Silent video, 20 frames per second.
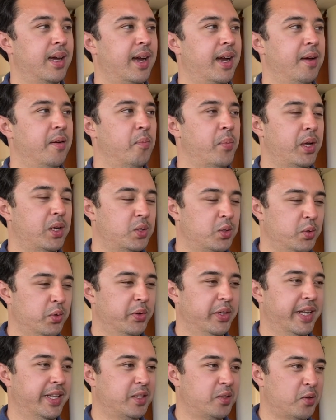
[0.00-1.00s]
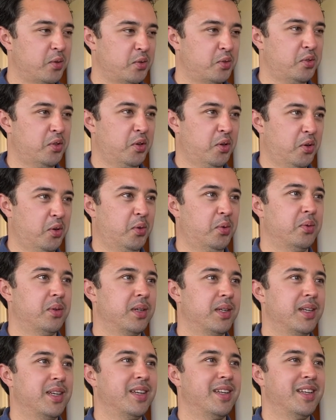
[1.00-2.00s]
I make sure that's also.
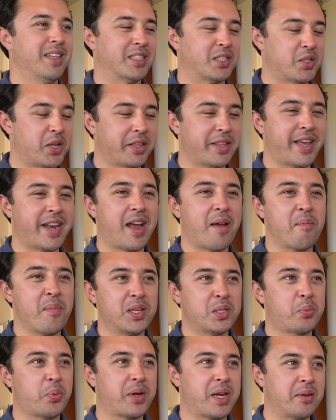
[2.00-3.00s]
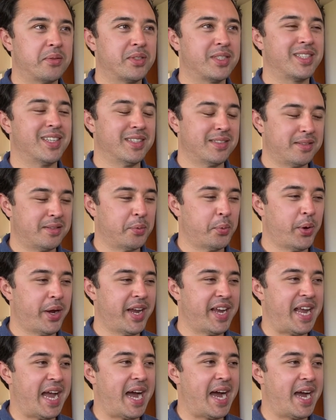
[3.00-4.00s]
It's not that I mispronounce it; it's the
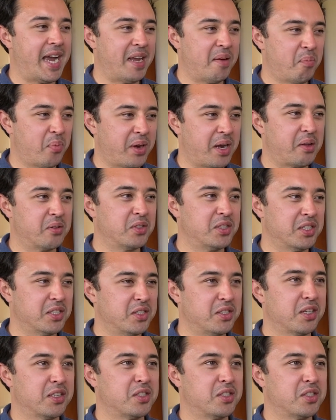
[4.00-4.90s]
way I pronounce it.